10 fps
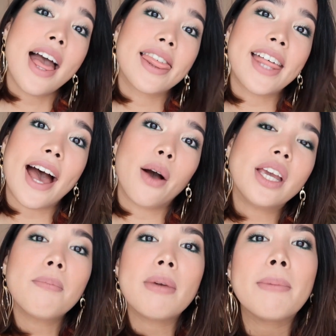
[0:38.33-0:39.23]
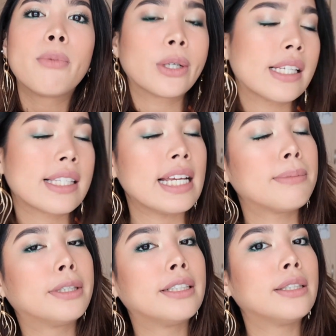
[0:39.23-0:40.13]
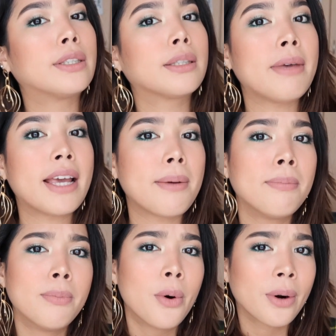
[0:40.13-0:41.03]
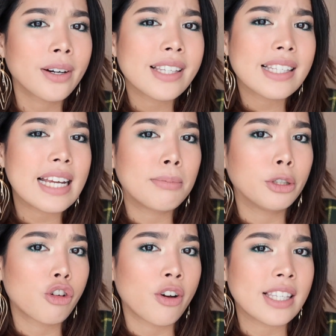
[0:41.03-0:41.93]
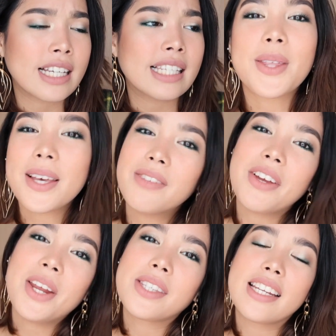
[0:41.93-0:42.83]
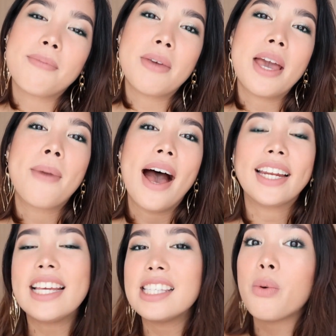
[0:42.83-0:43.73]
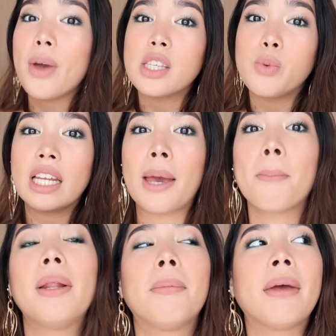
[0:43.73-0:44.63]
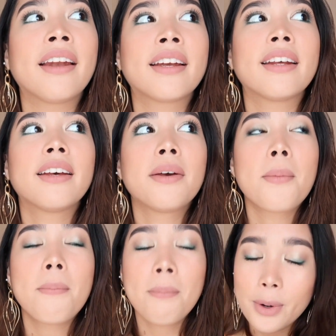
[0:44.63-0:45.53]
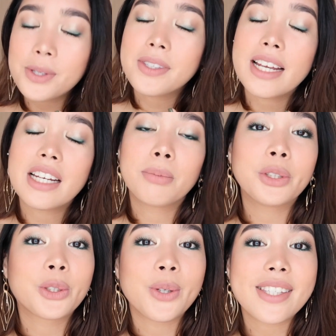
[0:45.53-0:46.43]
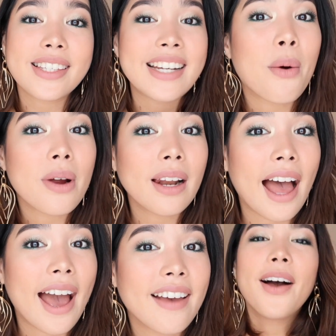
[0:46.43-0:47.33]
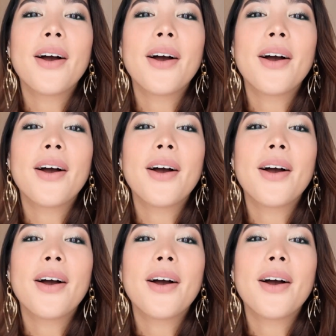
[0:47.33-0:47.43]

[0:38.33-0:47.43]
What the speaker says: that we can be more sustainable or make more sustainable choices. So this video is gonna be about easy ways we can implement more sustainable choices in our lives.